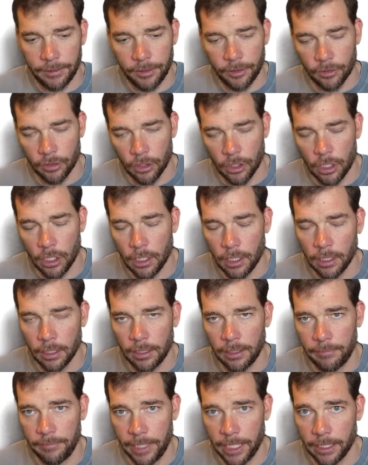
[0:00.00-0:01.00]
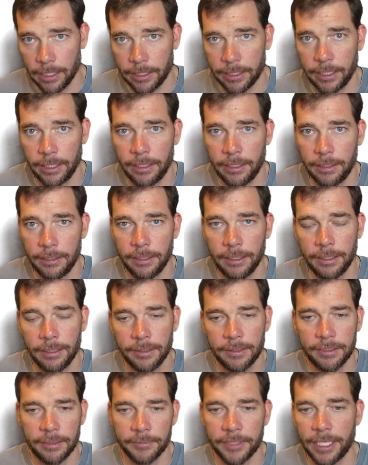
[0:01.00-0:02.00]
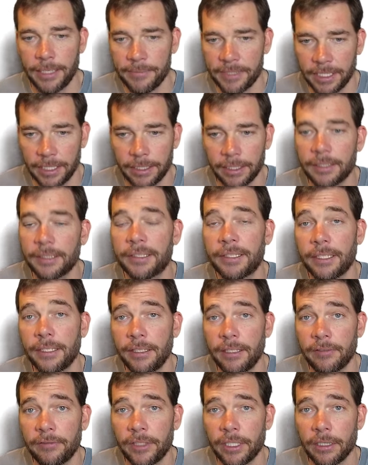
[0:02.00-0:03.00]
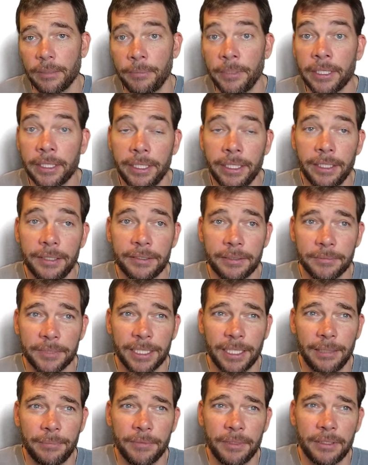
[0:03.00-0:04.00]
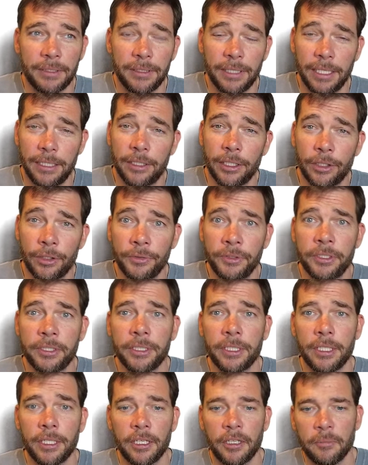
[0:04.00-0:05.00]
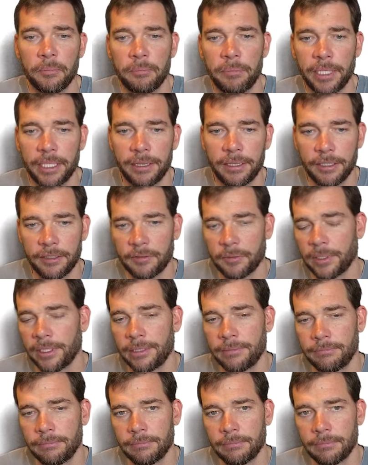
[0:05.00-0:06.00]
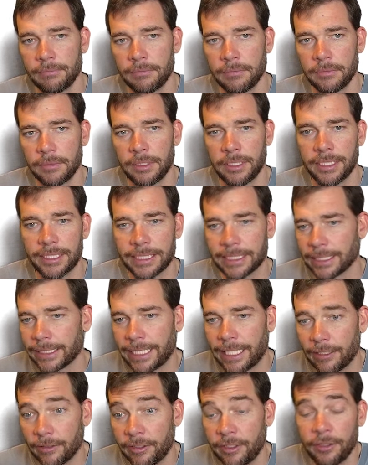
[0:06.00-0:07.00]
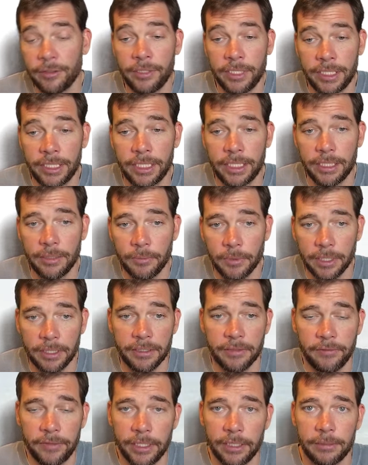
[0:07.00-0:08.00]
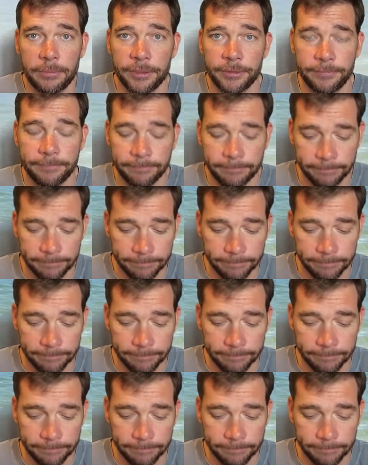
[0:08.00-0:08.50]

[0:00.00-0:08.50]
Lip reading: you can call American. Sometimes they can see the availability, sometimes they don't. But this allows you to see what's available.